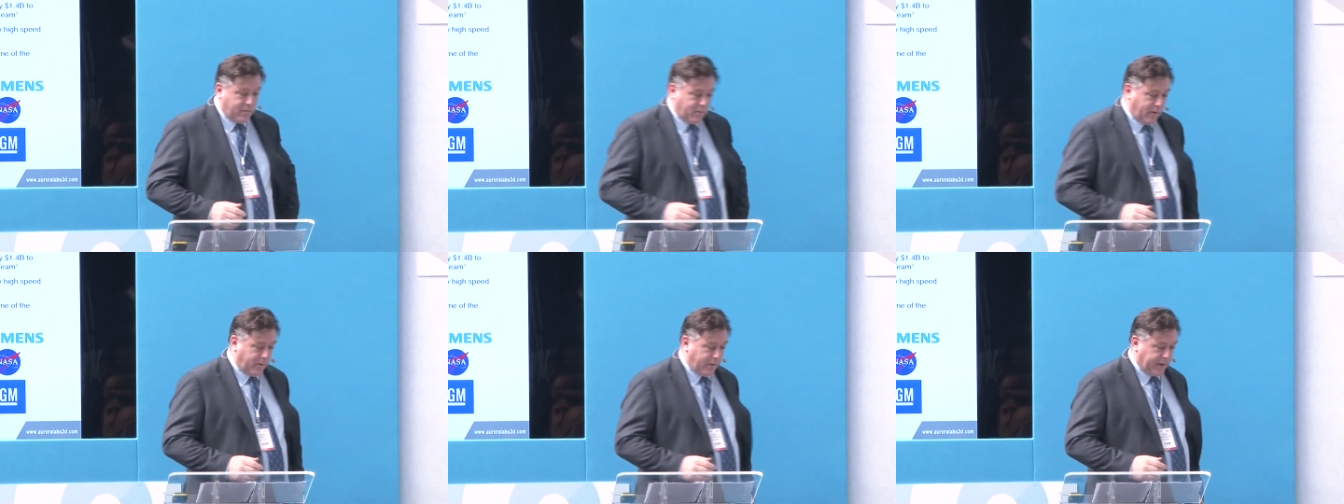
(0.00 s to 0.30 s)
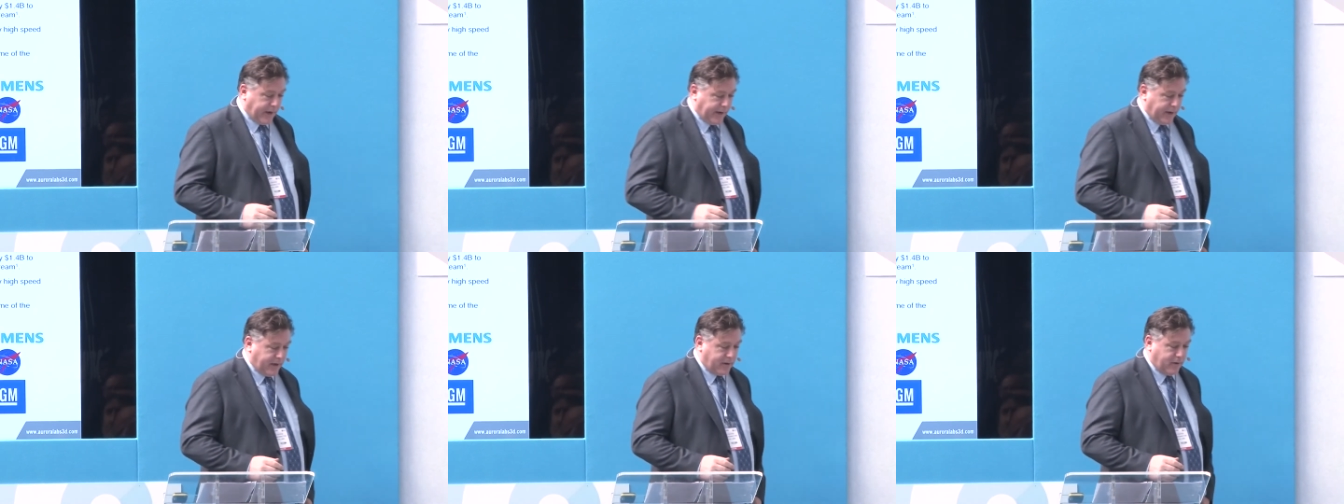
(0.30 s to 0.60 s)
we were
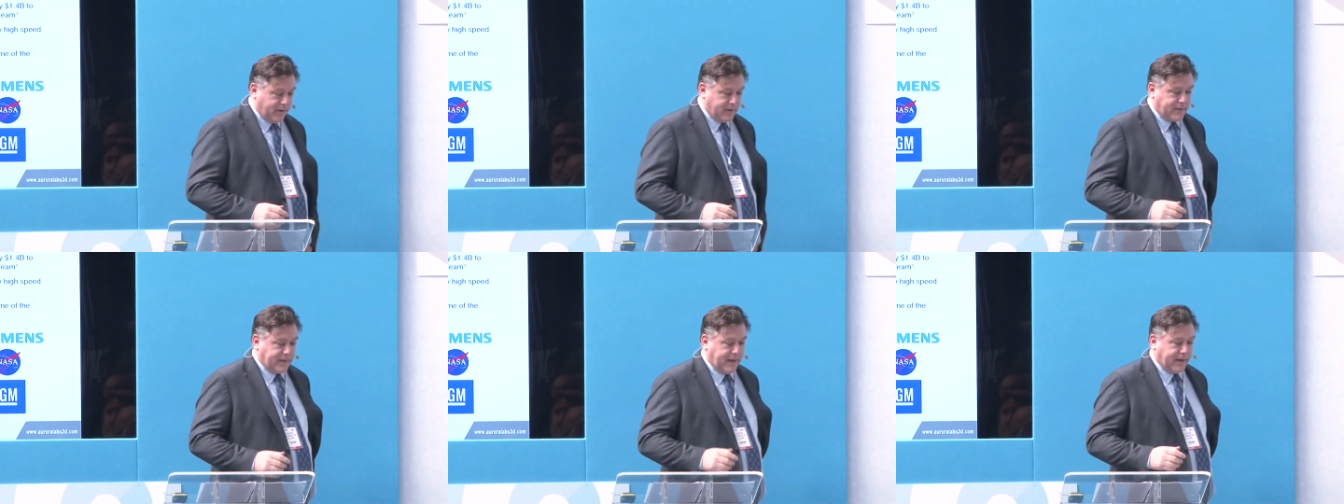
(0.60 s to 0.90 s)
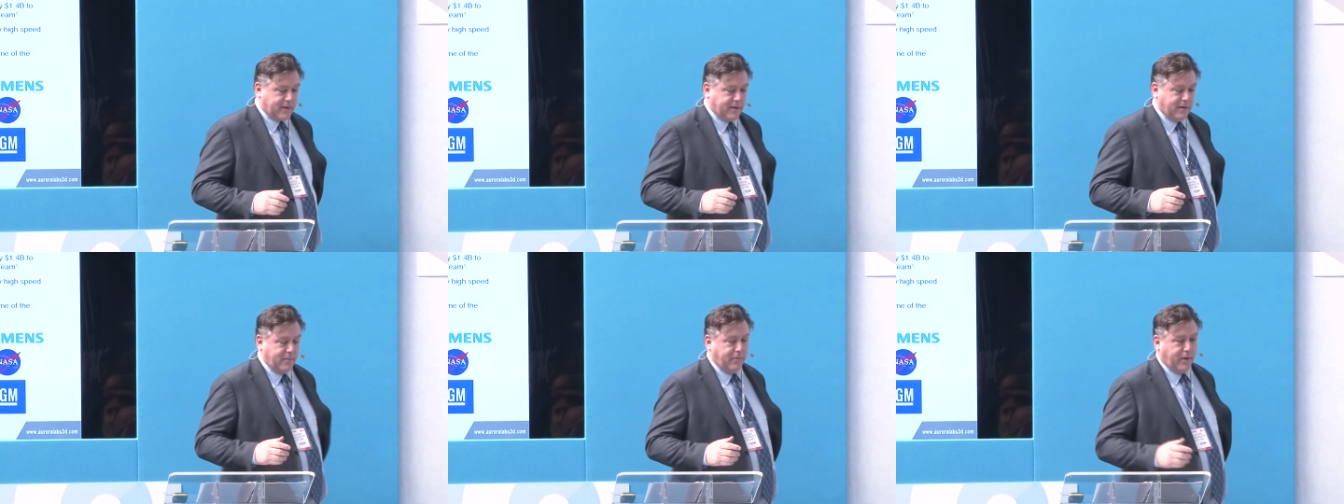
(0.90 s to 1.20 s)
getting
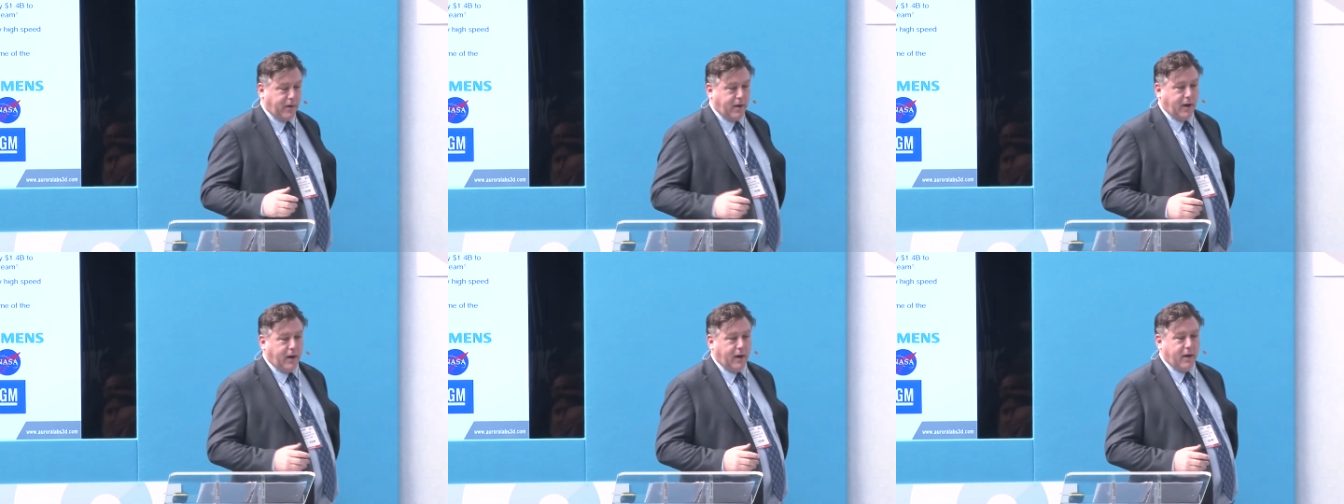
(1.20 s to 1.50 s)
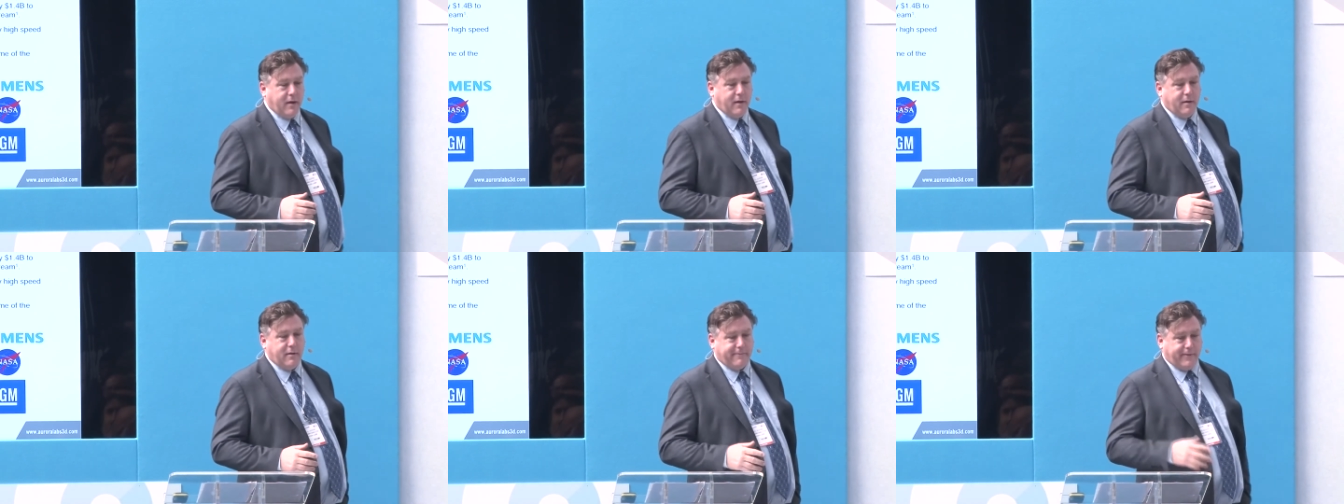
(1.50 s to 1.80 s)
contacted by
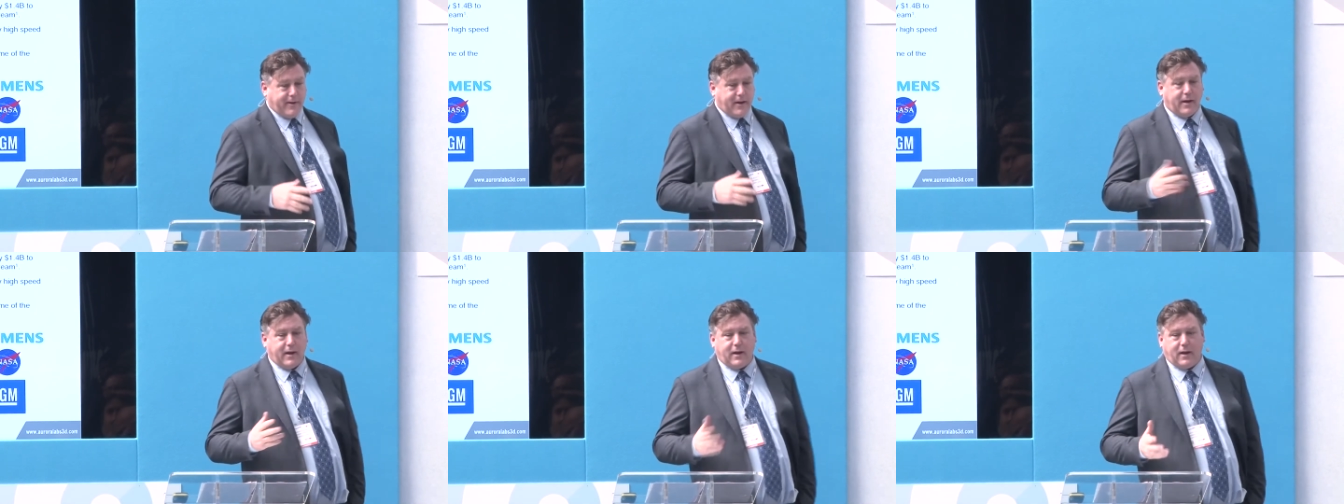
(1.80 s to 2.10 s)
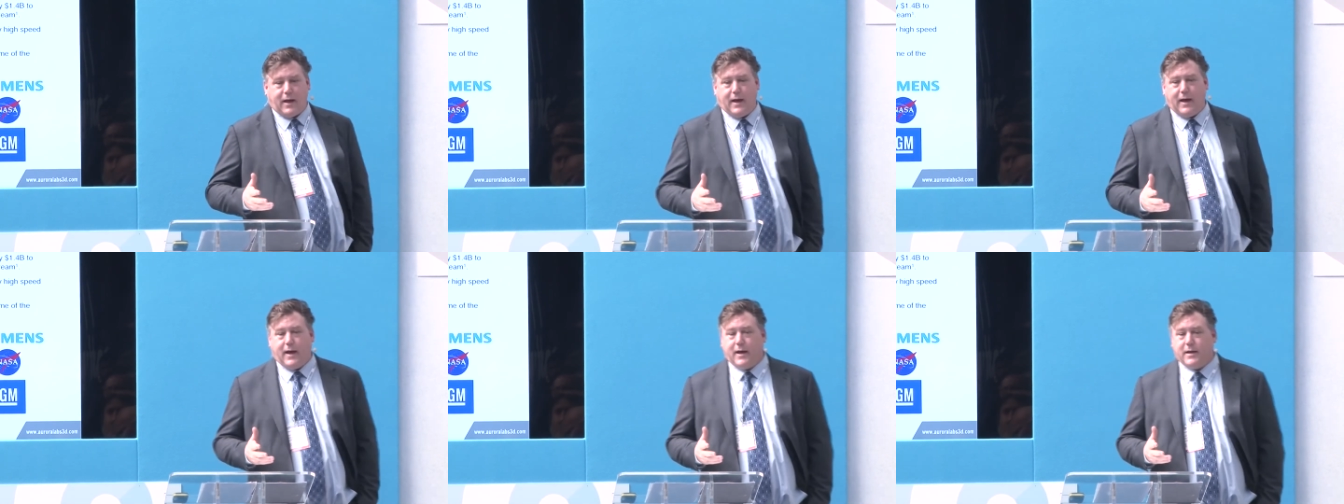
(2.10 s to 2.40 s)
fairly
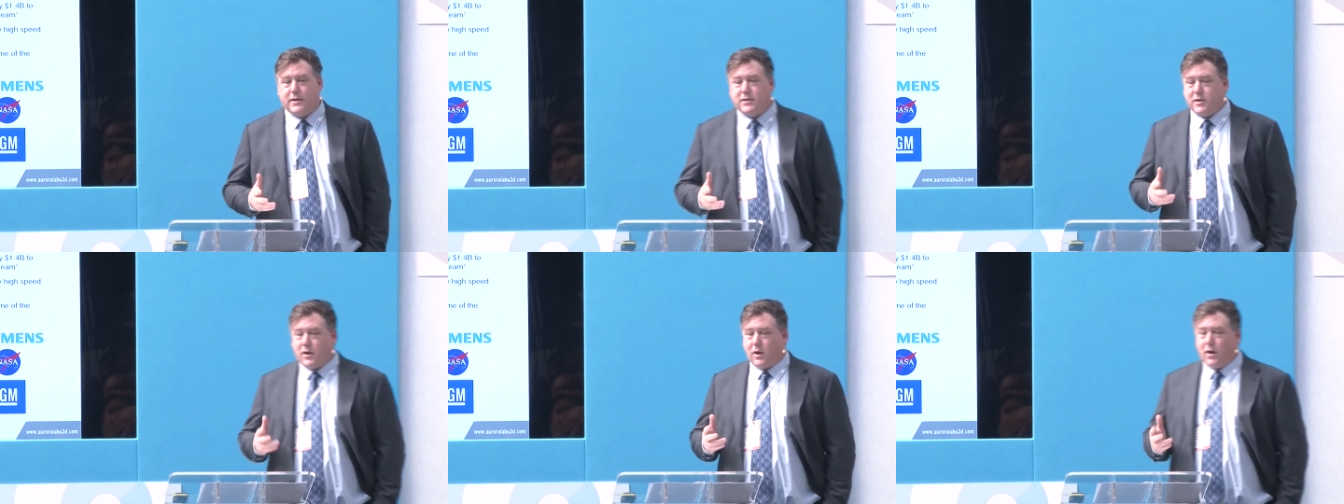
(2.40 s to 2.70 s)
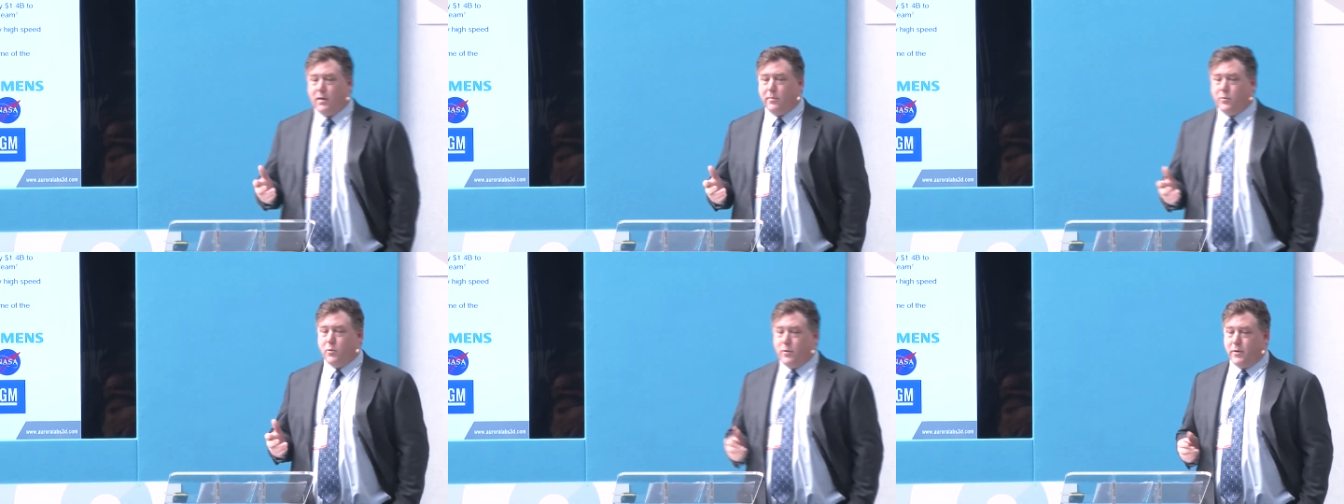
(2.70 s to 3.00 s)
large
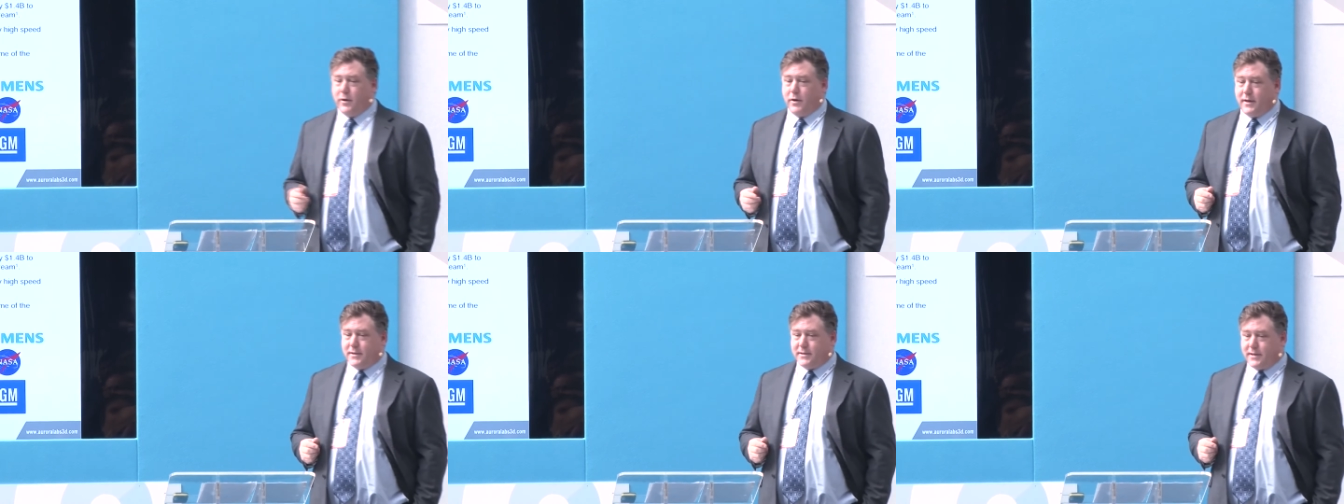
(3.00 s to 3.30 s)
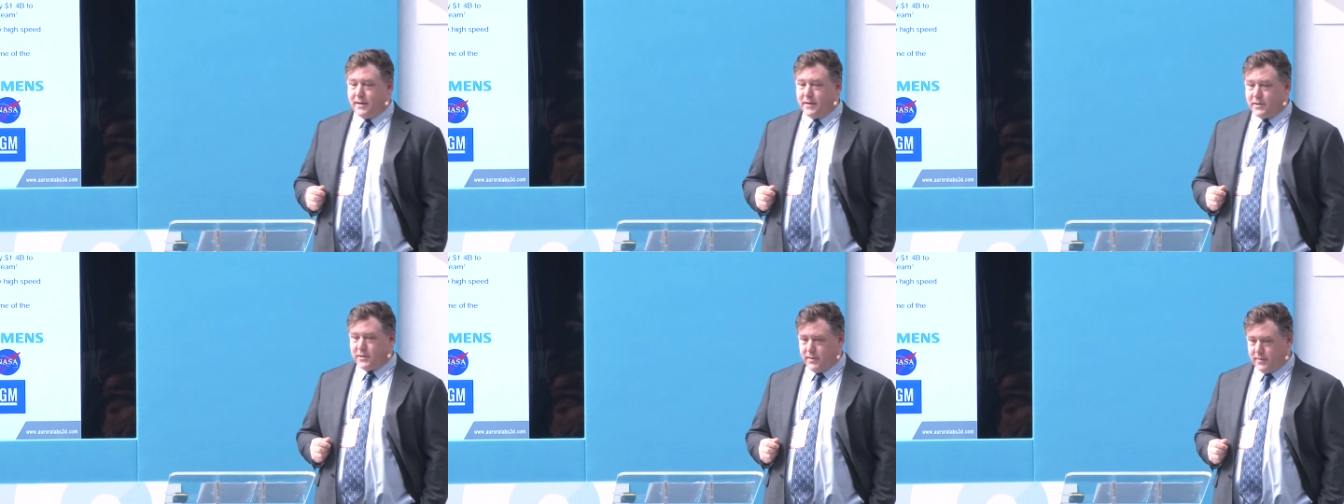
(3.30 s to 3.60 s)
global
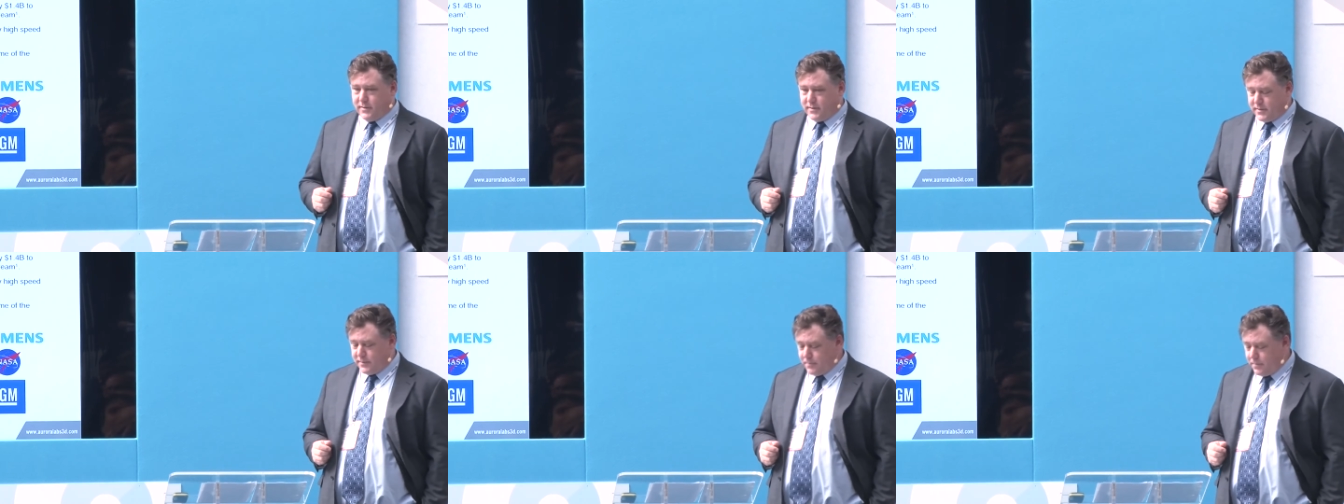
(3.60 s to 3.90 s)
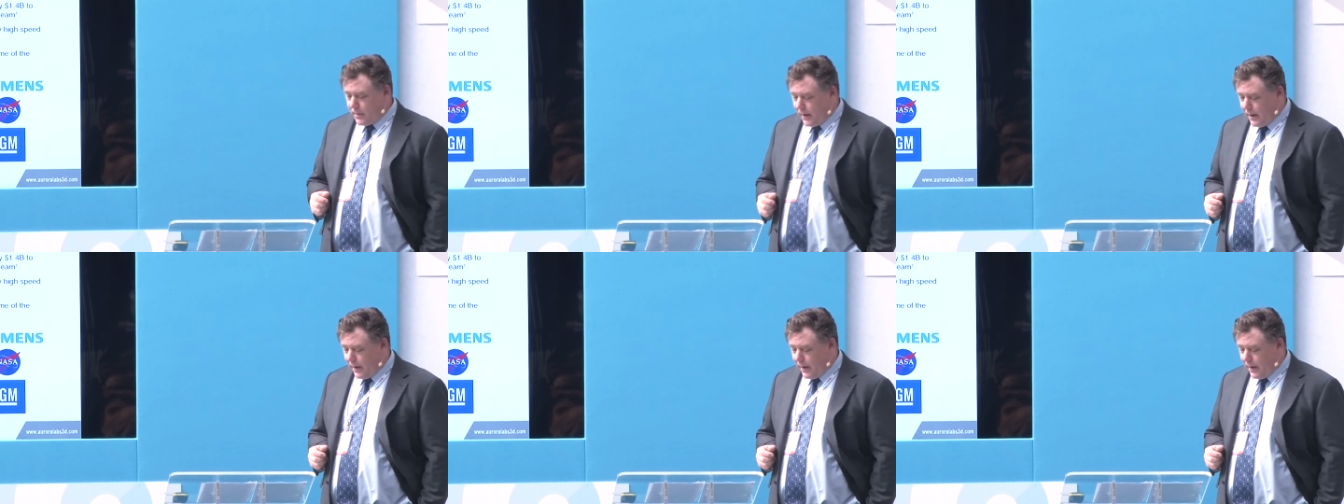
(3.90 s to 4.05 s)
organizations.